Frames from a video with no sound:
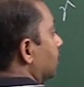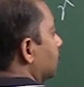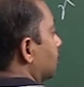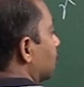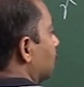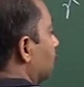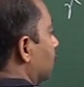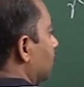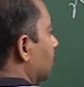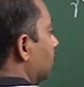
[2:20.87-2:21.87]
So,
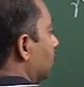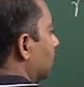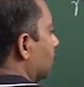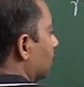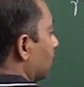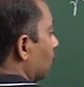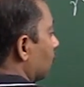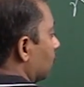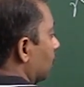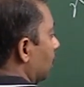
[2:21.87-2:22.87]

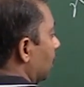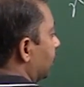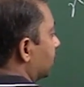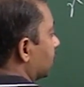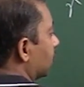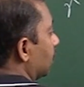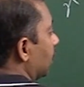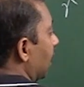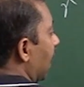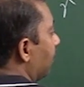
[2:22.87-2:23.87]
let
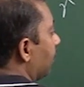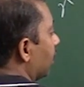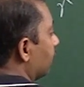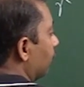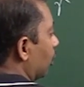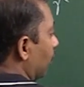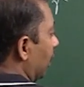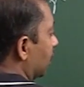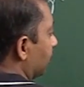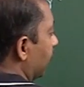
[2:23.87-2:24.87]
lambda for
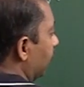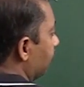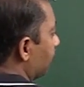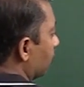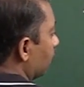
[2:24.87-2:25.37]
violet be